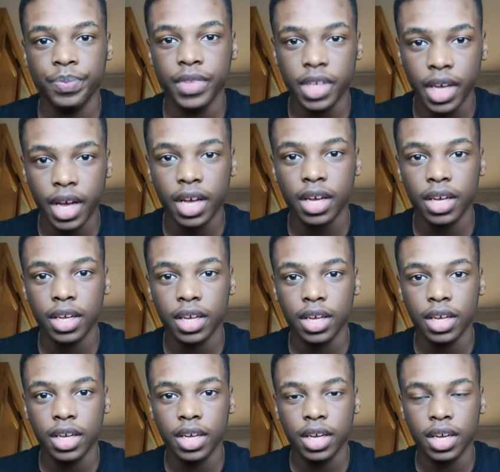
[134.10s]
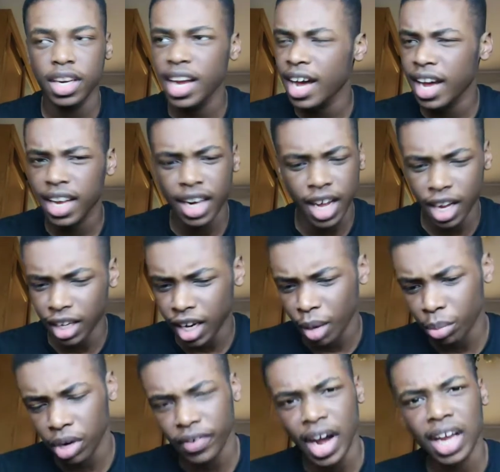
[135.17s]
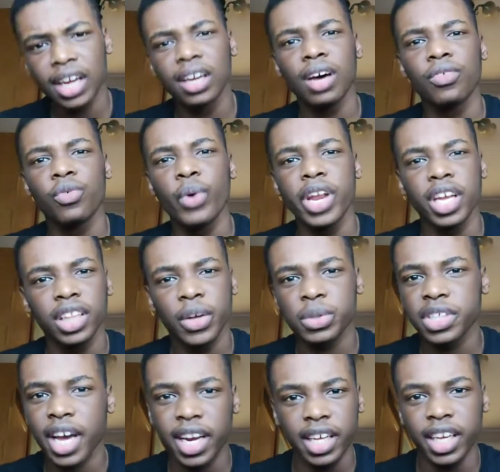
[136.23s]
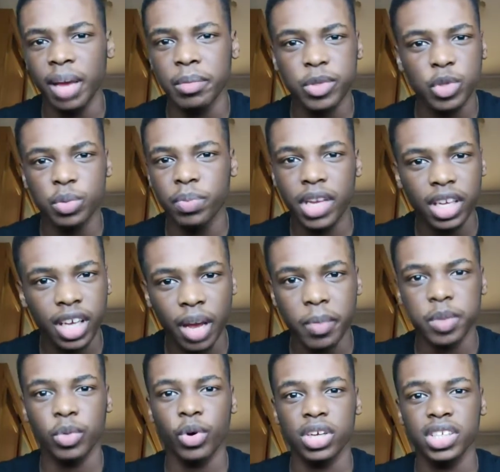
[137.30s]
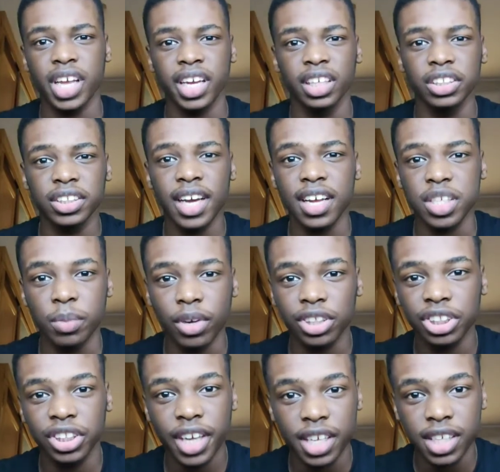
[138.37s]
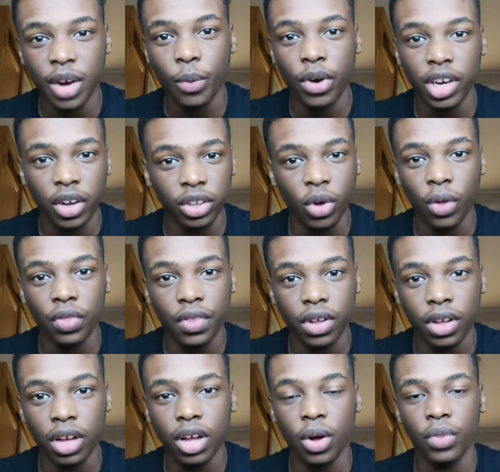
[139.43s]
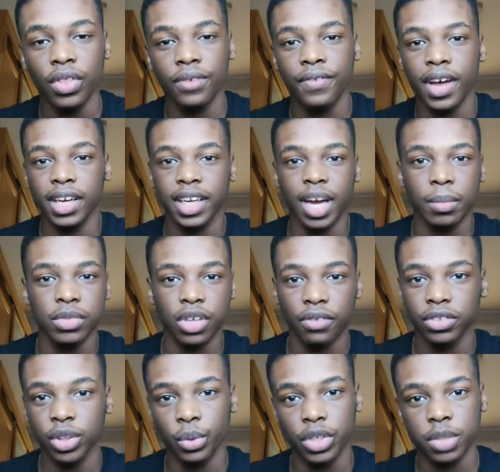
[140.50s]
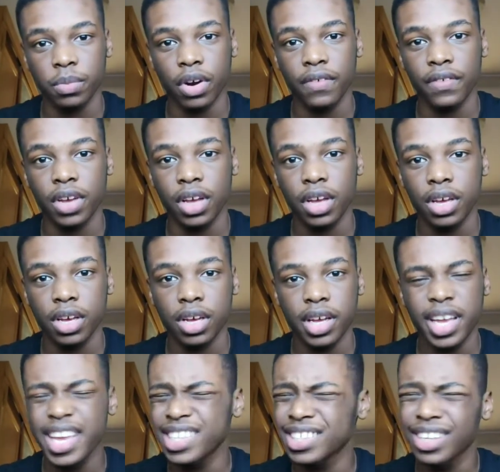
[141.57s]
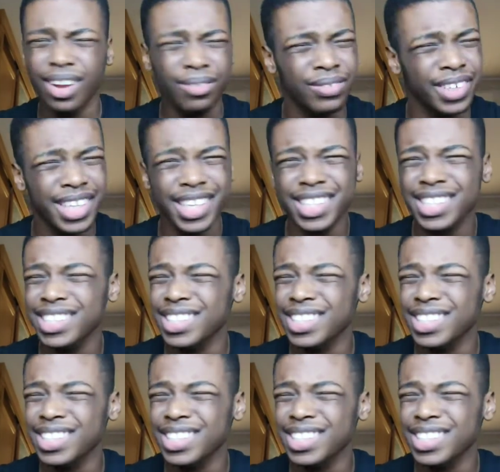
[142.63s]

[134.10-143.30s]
Yeah? Nah, bruv. I love winning those kind of games, those big games, bro. Because I can chat as much shit as I want on the fan cams afterwards, bruv. It's lovely. It's